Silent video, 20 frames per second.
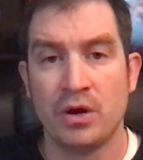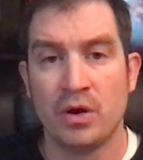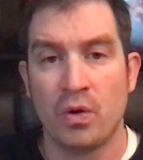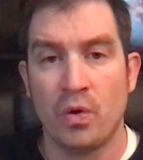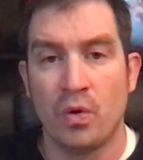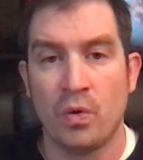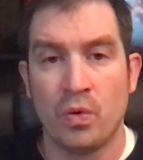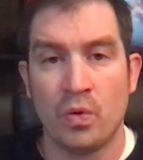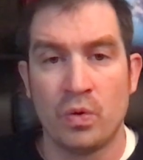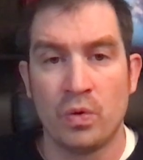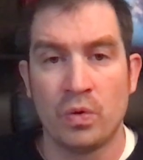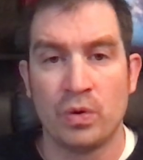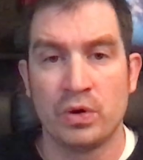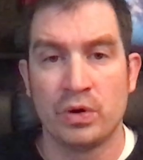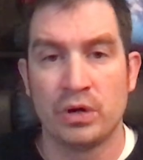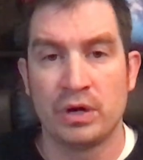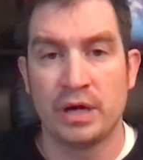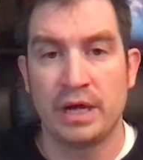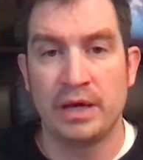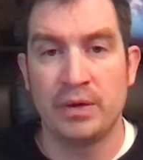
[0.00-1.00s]

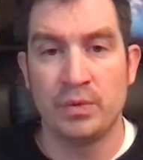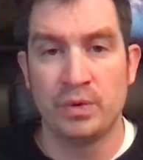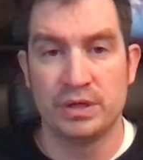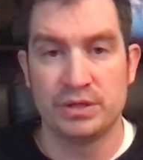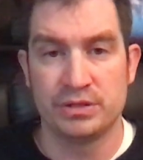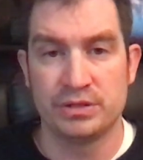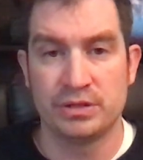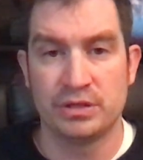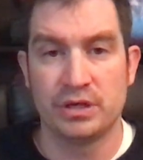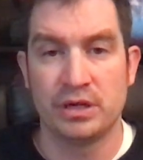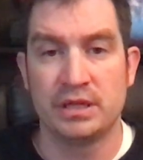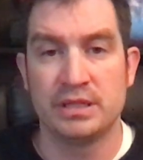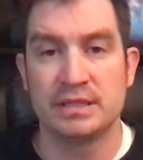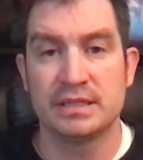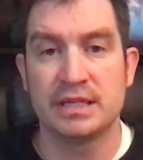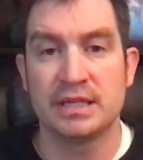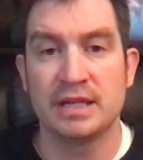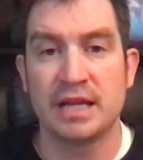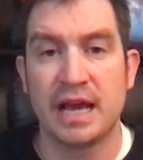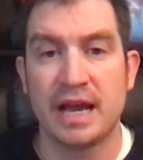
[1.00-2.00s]
or a wizard, is
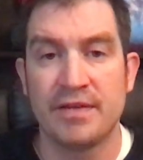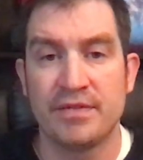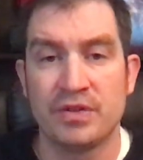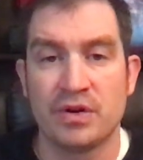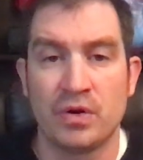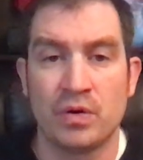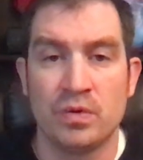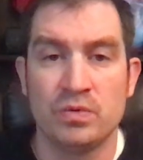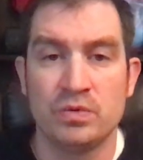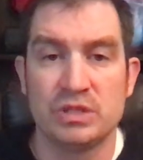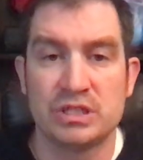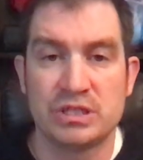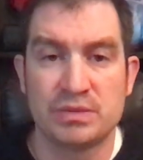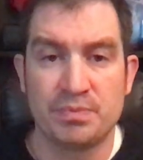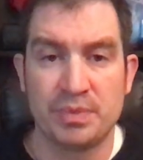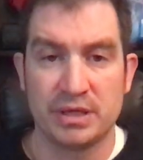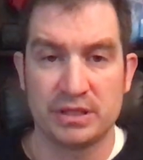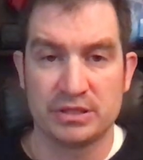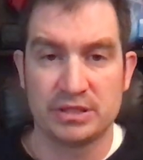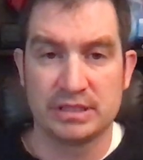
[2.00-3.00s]
going to have their own
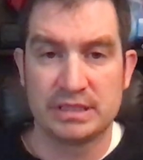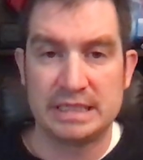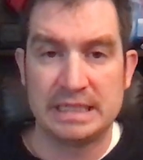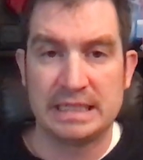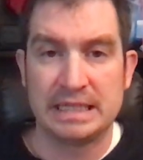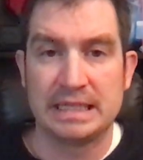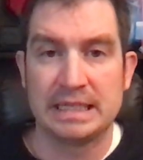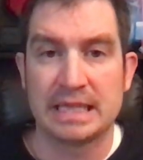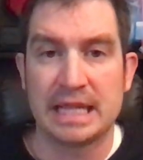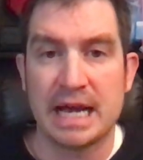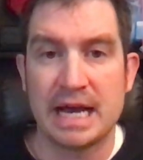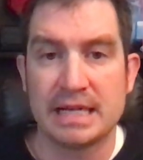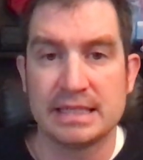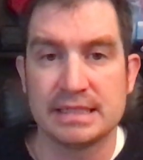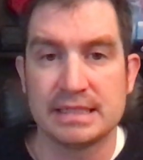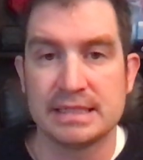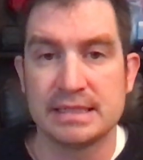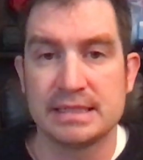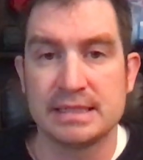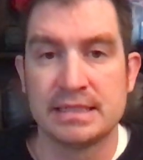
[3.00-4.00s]
specialty in
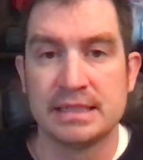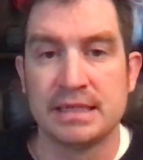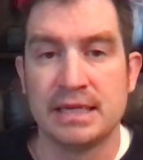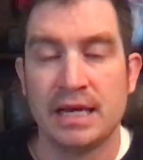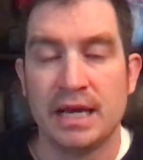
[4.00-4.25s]
classes,